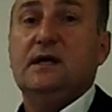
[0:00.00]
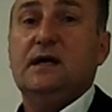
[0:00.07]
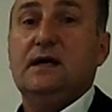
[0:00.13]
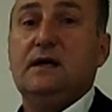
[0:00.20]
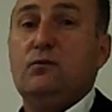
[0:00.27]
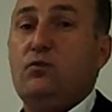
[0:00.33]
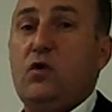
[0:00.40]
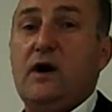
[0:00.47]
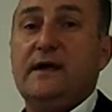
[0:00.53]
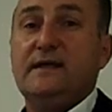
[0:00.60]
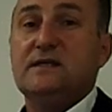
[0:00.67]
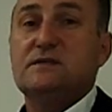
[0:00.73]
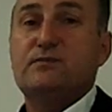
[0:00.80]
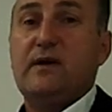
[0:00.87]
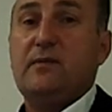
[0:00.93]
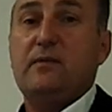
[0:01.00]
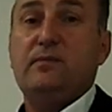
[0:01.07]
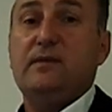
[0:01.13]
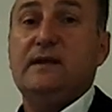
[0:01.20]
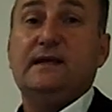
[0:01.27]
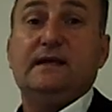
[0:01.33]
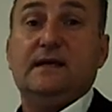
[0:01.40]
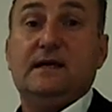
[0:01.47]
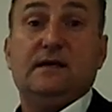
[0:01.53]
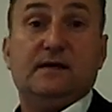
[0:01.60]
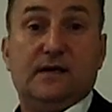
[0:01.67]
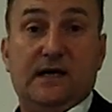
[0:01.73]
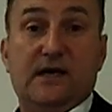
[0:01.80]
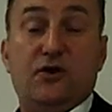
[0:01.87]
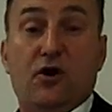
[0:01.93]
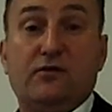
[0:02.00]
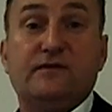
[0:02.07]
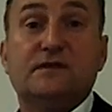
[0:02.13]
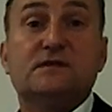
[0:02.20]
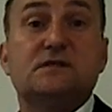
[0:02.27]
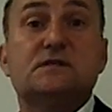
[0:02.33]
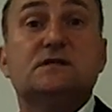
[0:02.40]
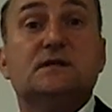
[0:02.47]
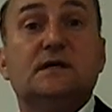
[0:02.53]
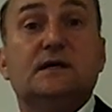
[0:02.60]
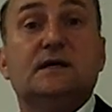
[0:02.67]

white is probably a novice,